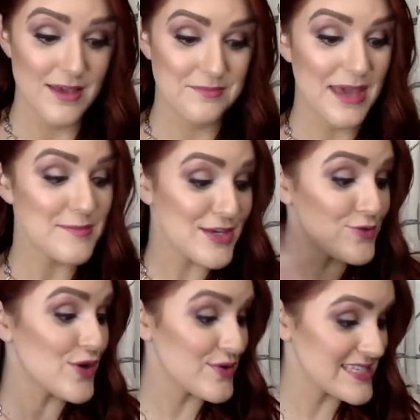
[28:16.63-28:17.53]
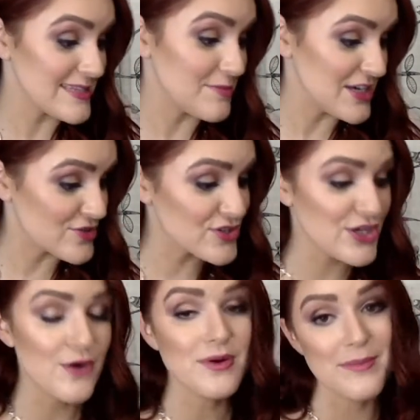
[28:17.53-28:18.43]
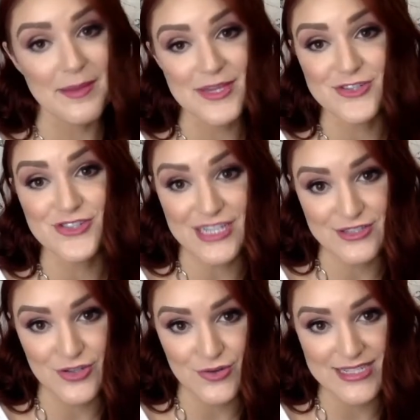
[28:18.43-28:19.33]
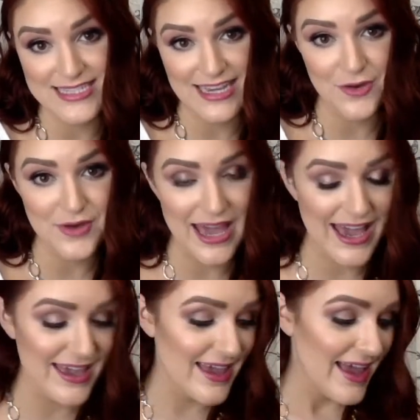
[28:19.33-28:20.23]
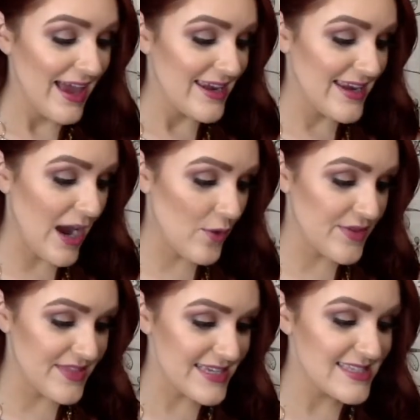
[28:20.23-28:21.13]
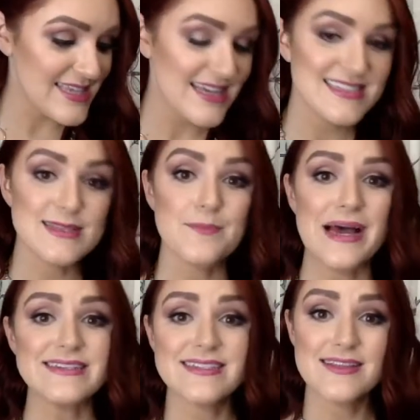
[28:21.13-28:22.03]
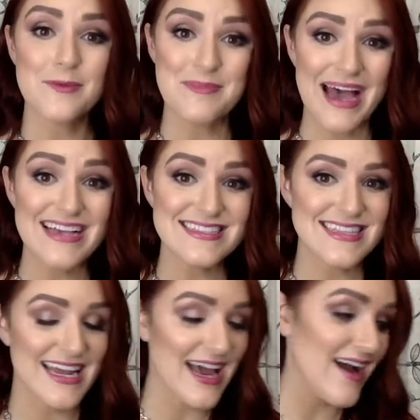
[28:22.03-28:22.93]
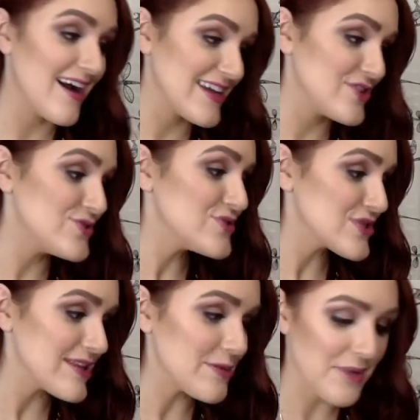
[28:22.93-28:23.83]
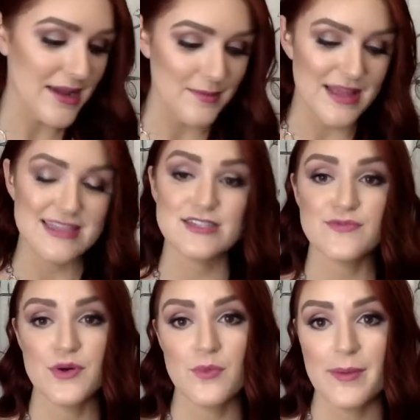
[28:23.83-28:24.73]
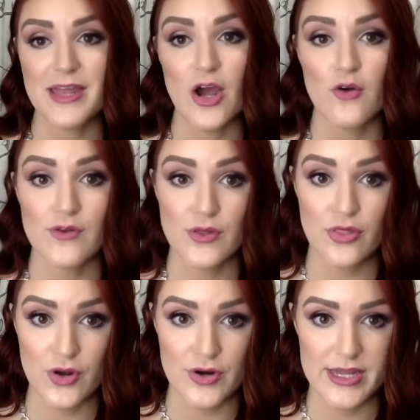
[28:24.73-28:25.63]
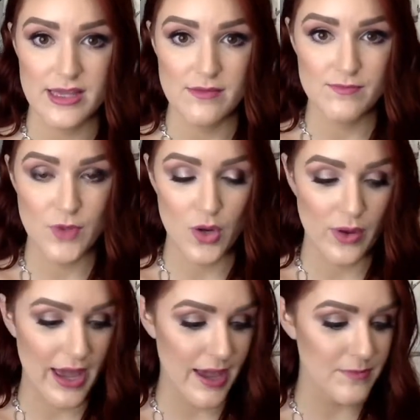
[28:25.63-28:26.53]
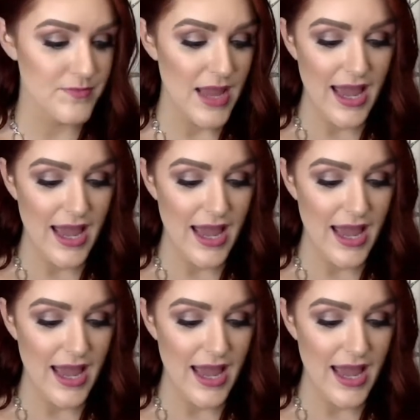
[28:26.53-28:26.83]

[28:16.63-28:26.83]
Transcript: Maybe you noticed them years ago, or maybe you're just noticing, okay? Now, this set is the best of the best, and I usually recommend this for women over 30, okay?